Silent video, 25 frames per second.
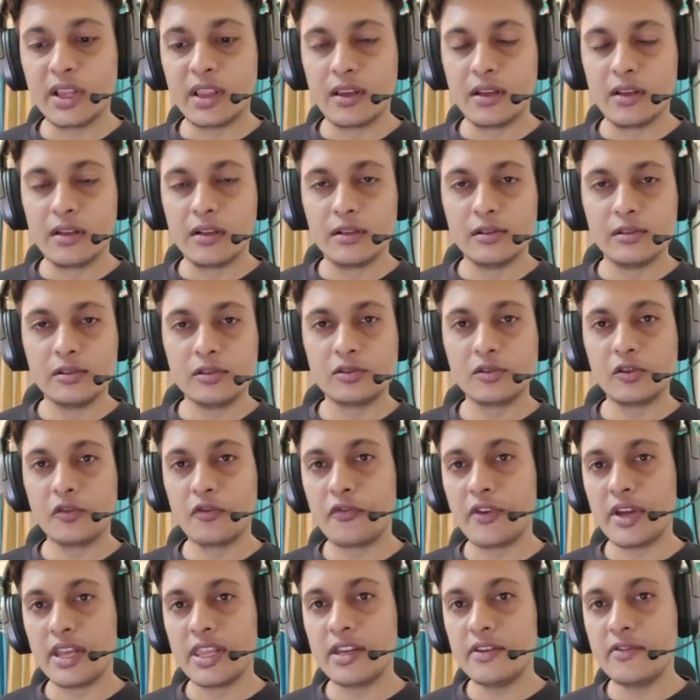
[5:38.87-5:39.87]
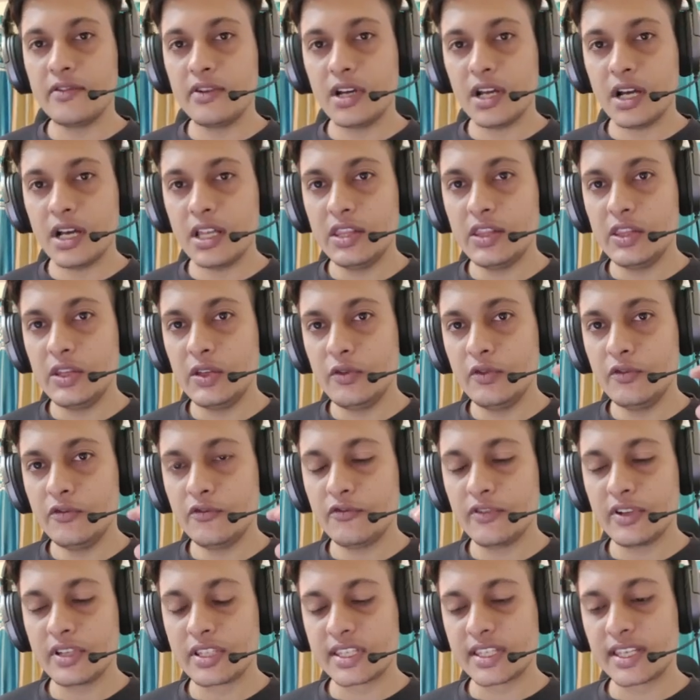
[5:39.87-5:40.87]
So whenever a new
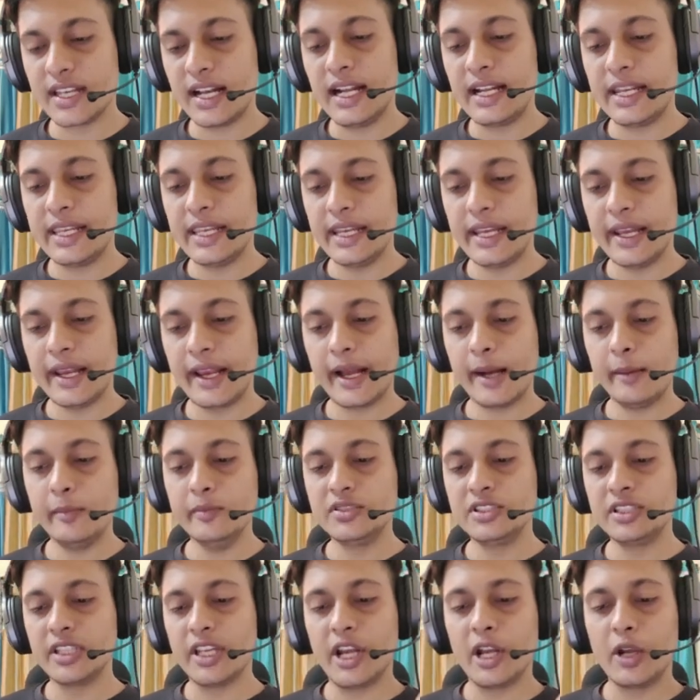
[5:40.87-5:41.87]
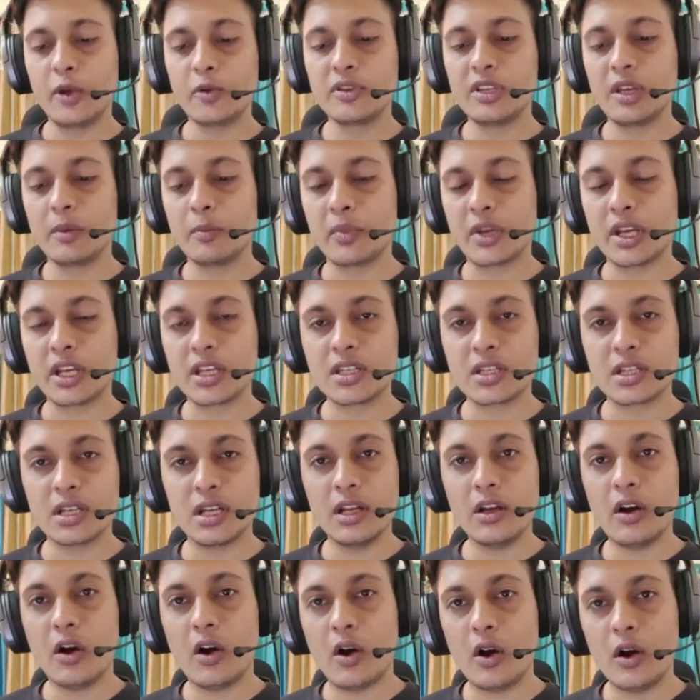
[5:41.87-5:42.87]
functionality comes into the picture,
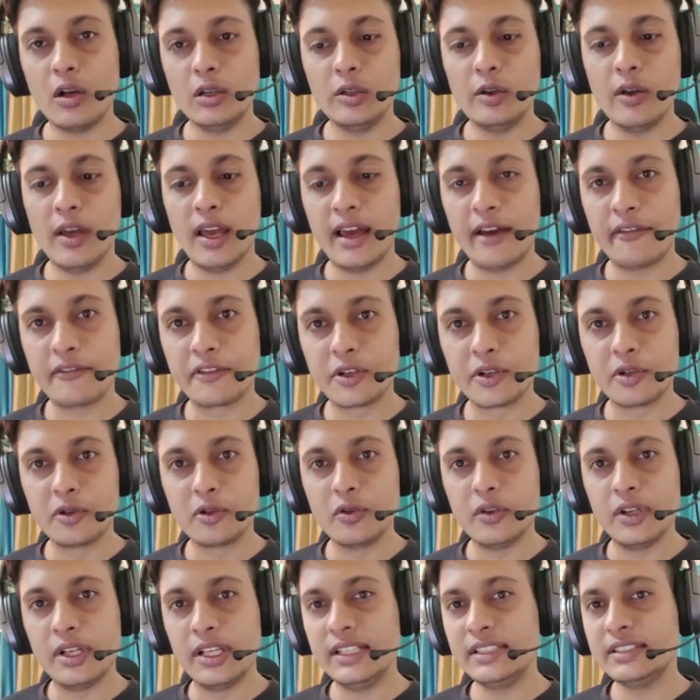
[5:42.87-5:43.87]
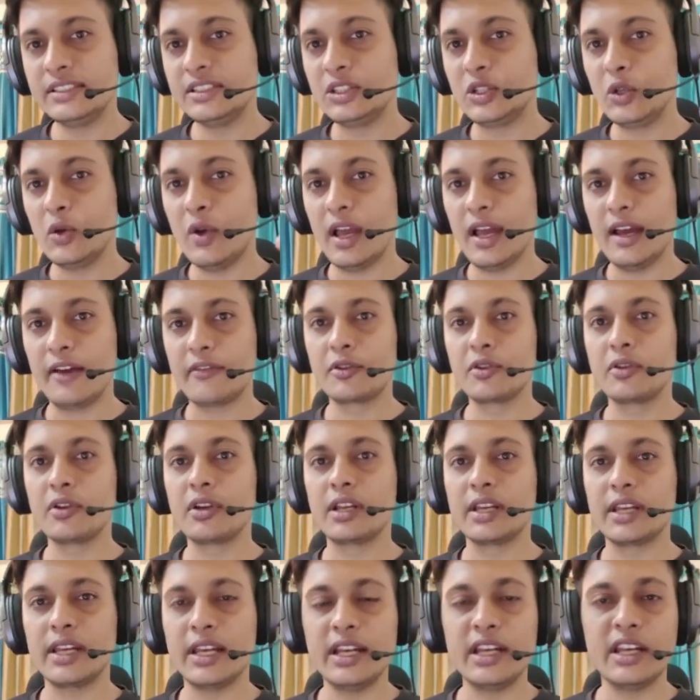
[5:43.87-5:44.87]
all you have to do is you have to
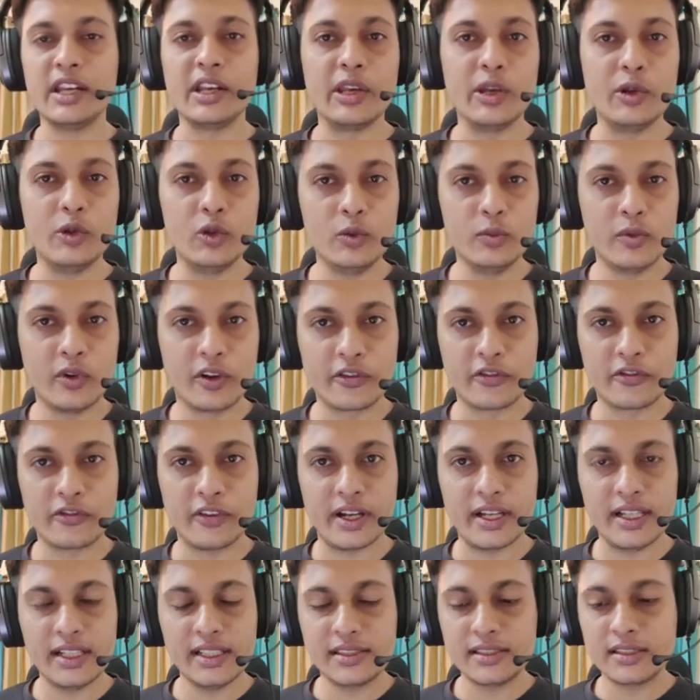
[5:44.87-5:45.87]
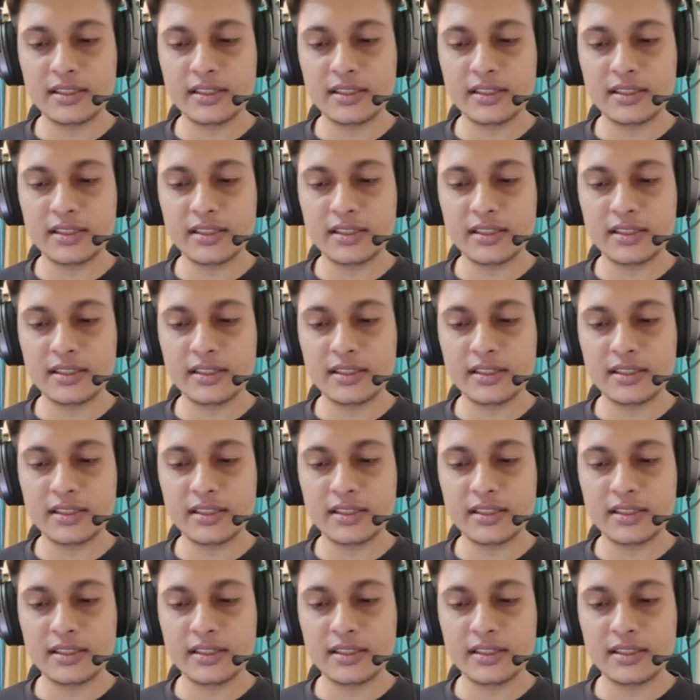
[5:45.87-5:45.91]
create more files,